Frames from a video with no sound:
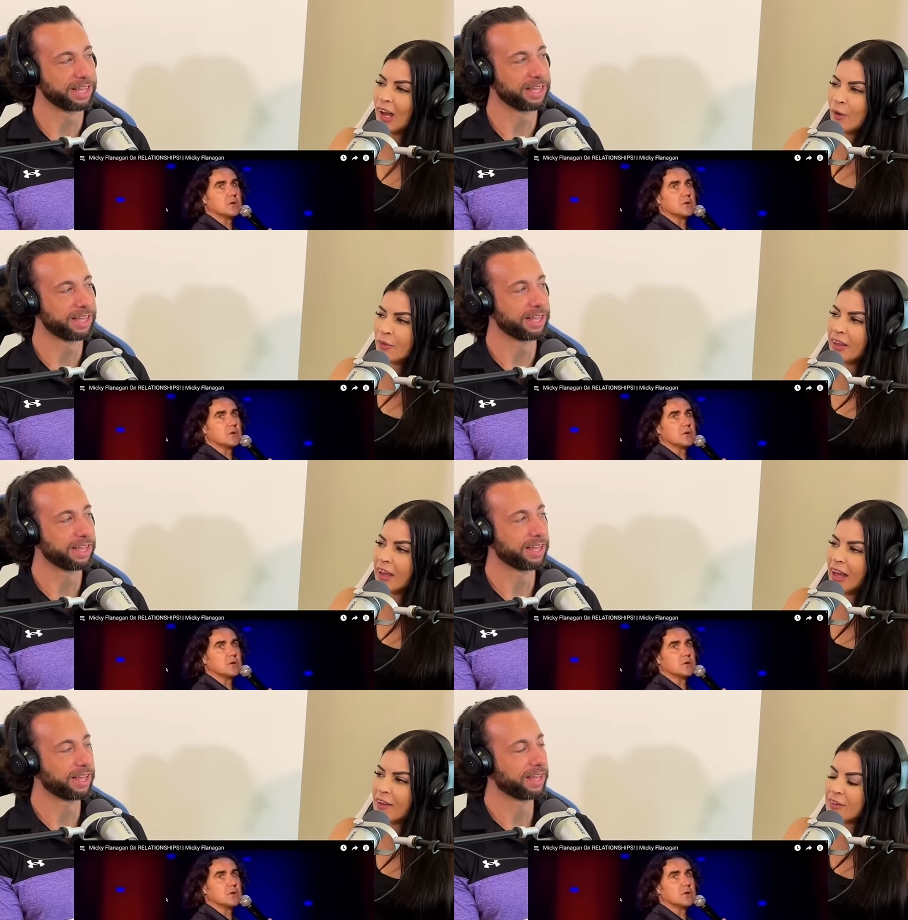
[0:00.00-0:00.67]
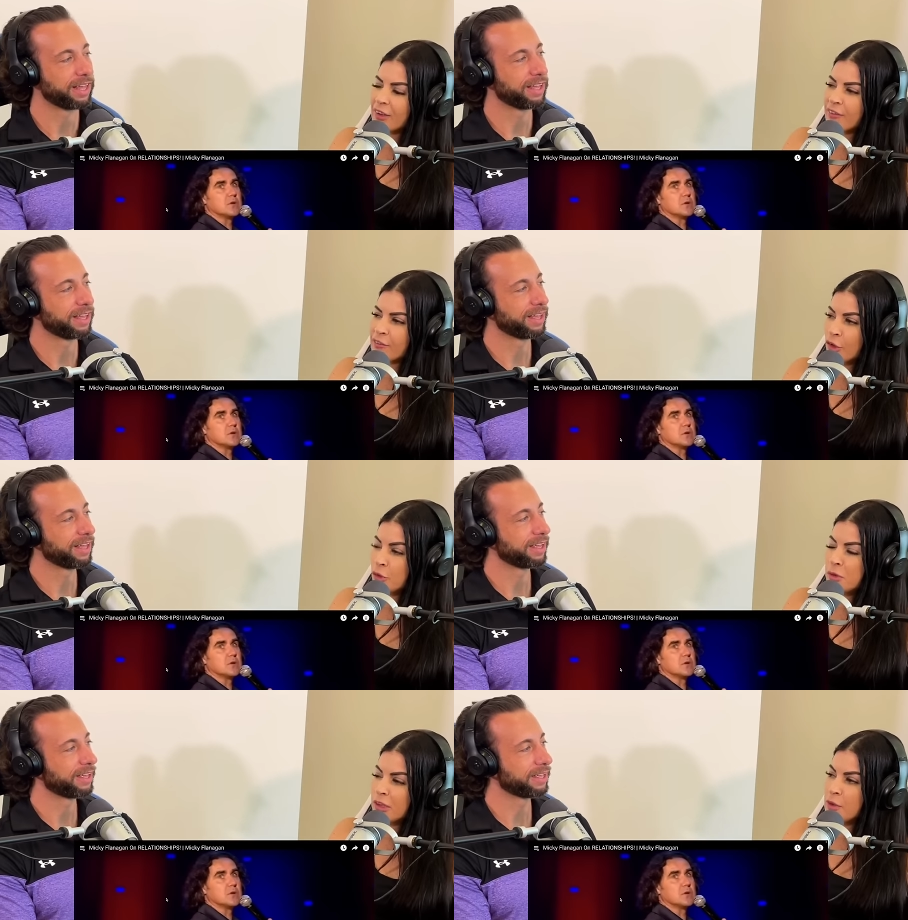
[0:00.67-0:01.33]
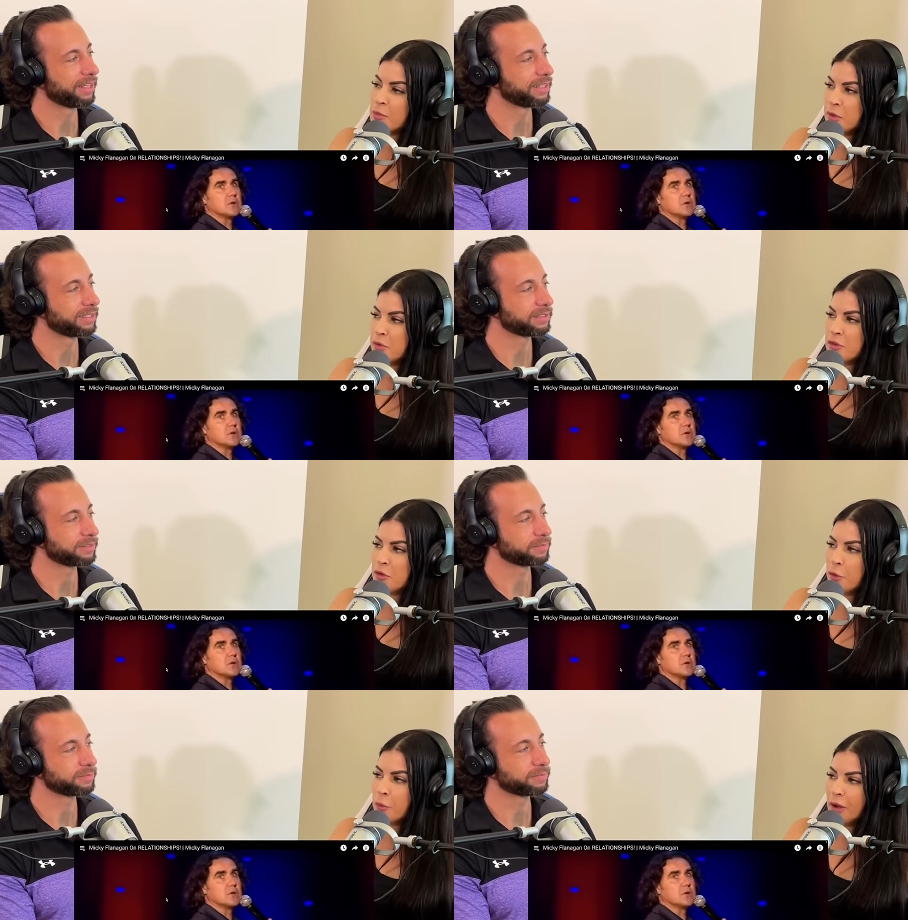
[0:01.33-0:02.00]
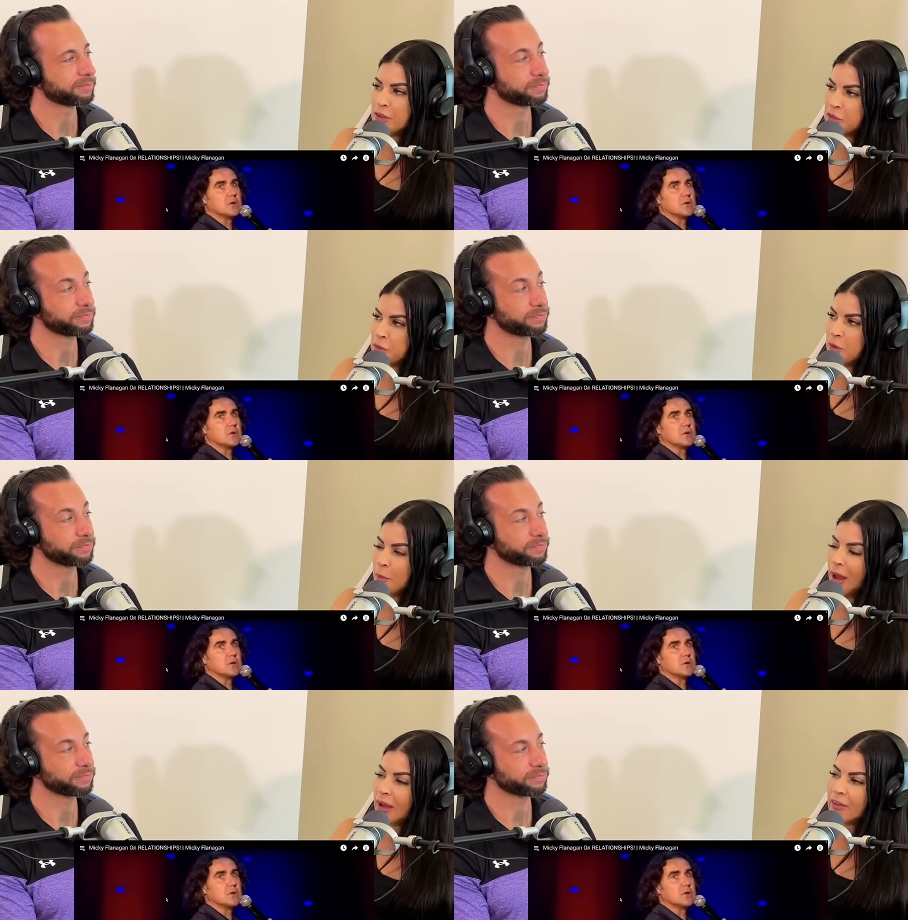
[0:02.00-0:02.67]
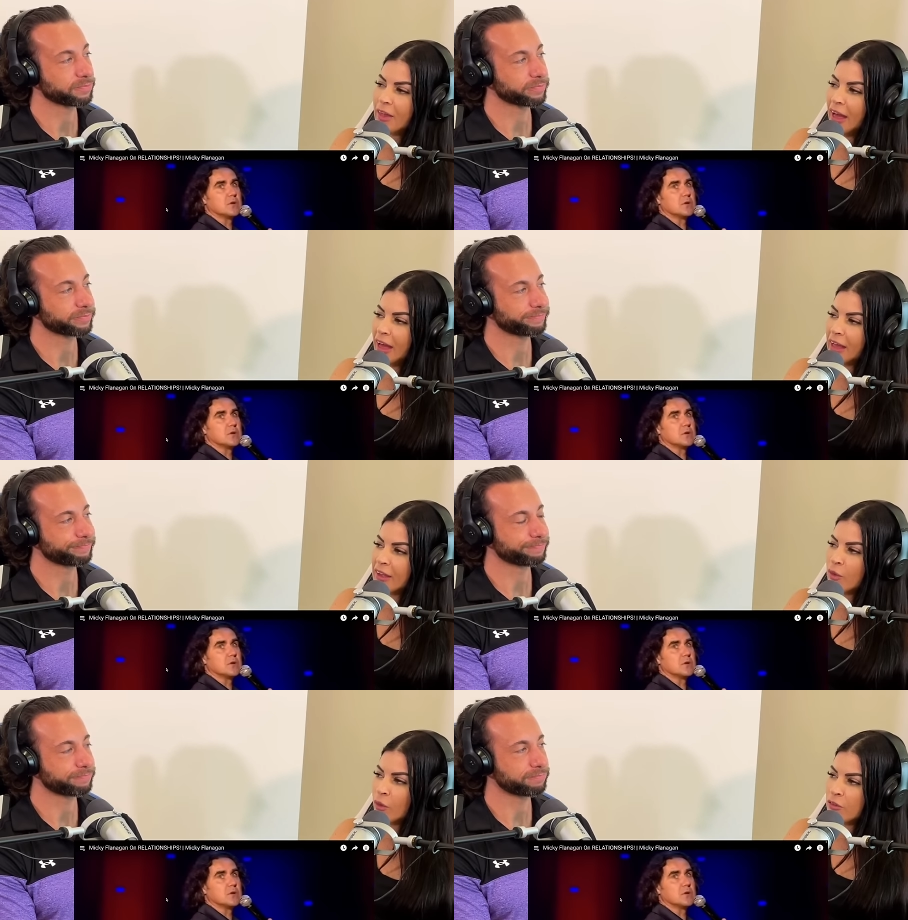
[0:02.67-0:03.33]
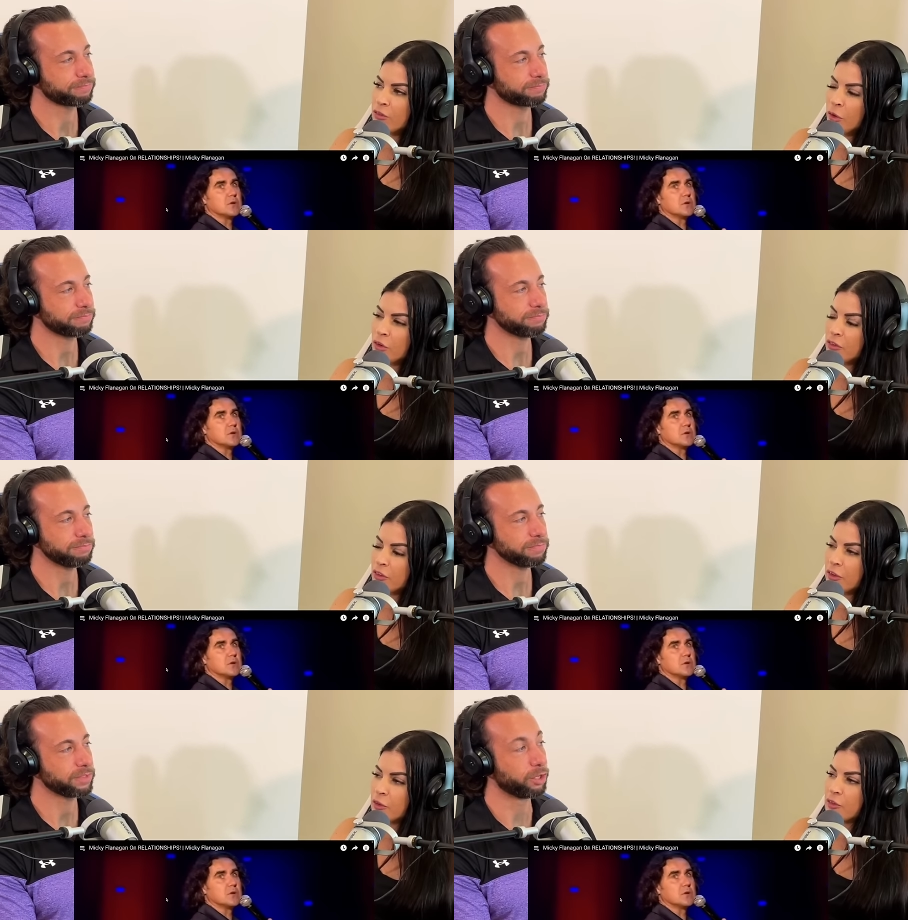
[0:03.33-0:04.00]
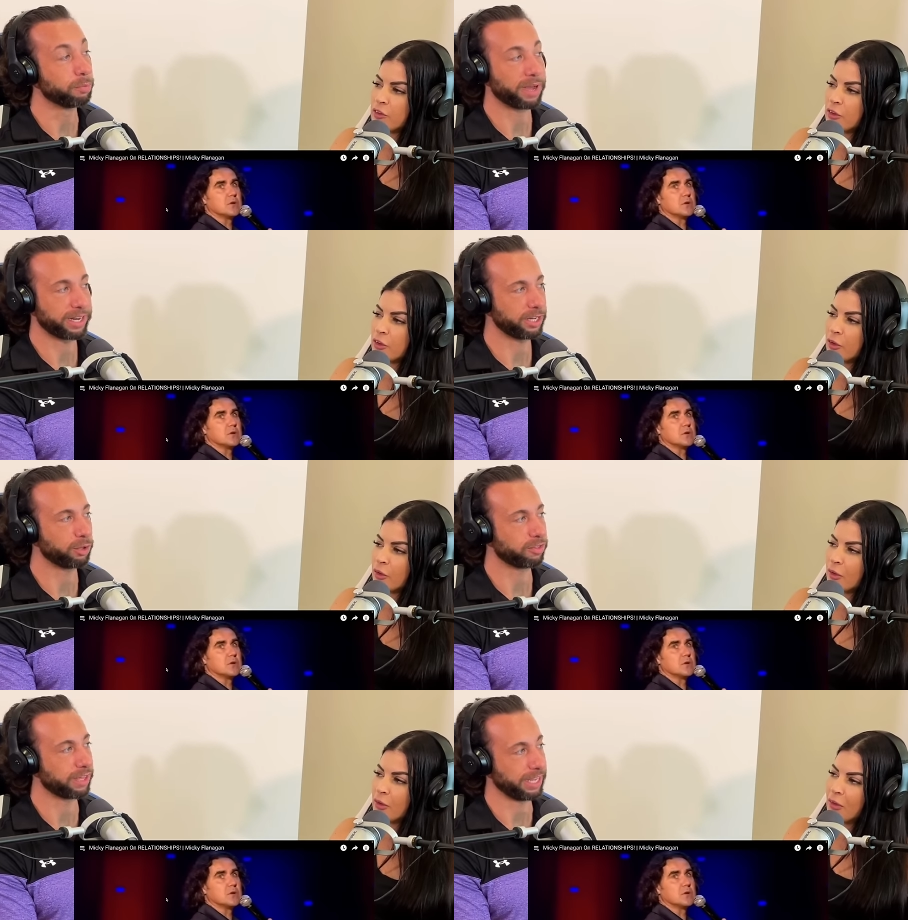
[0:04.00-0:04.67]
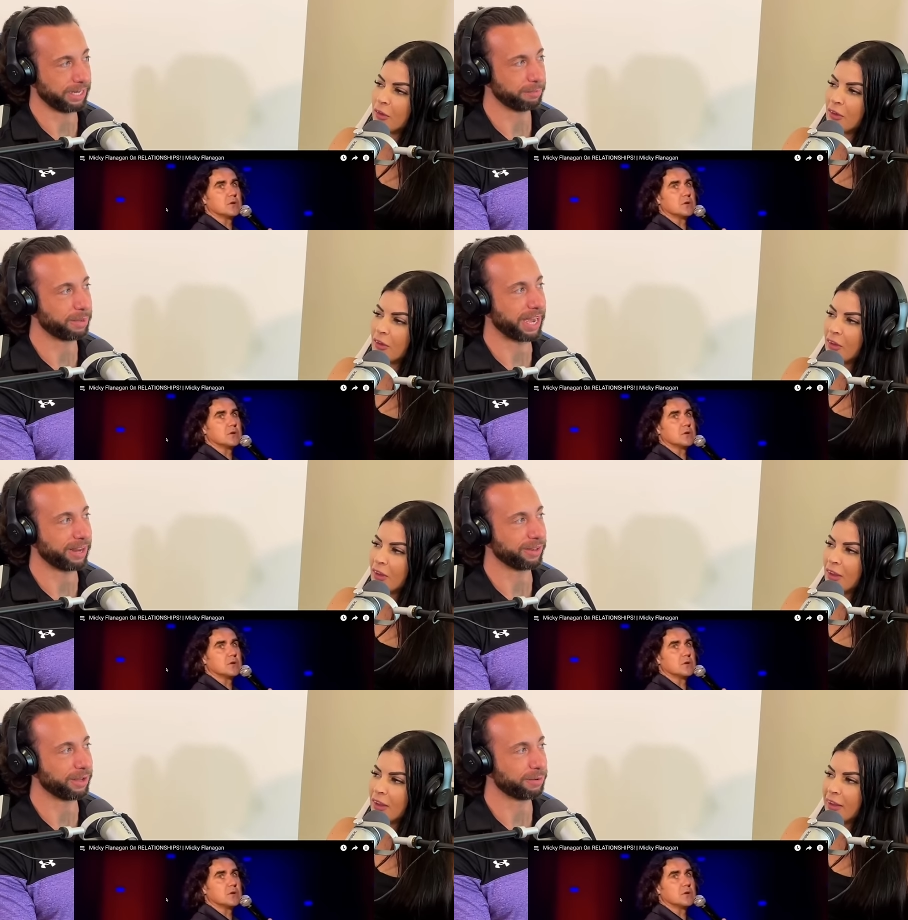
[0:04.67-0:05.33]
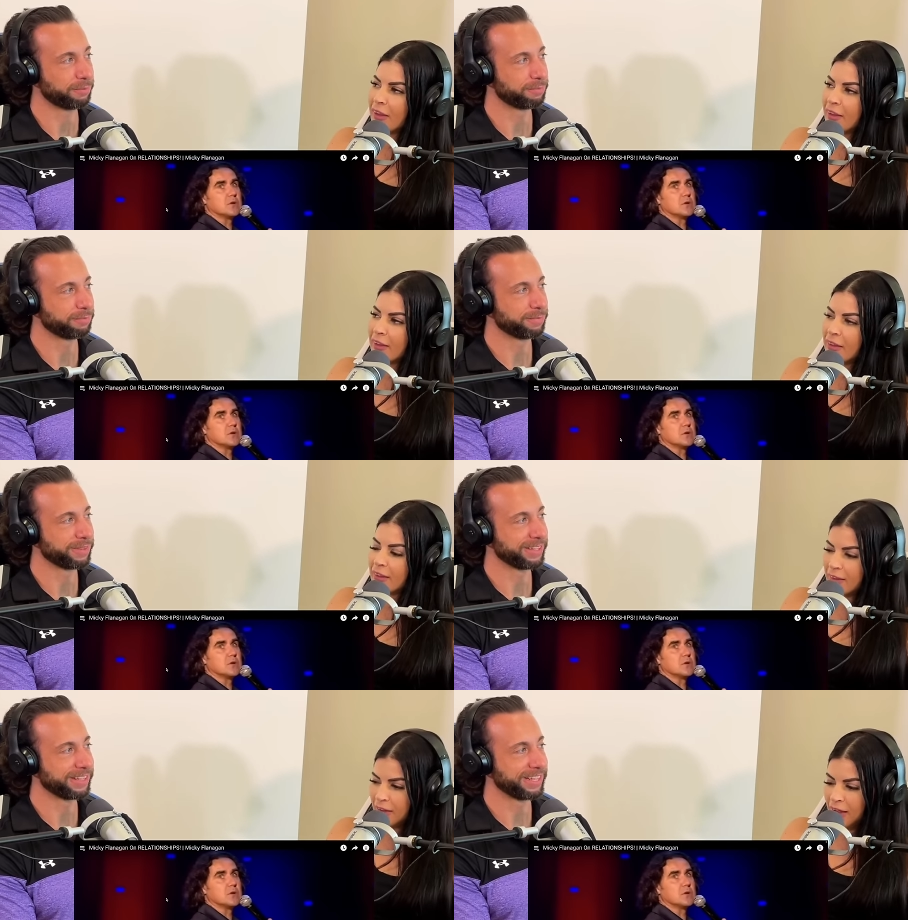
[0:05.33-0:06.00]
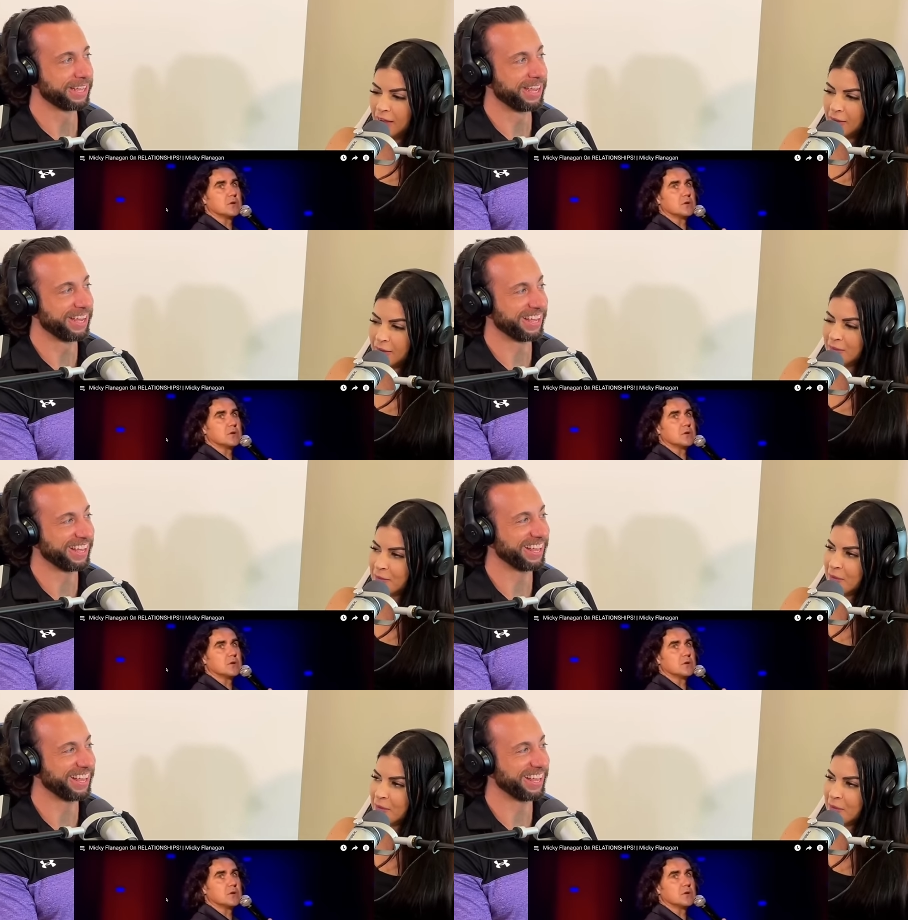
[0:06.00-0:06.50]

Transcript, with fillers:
Speaker 1: I don't think I ever verbally abuse you, punch you in the back of the head, or force you. You to... might
Speaker 2: use a heating pad though.
Speaker 1: Yeah,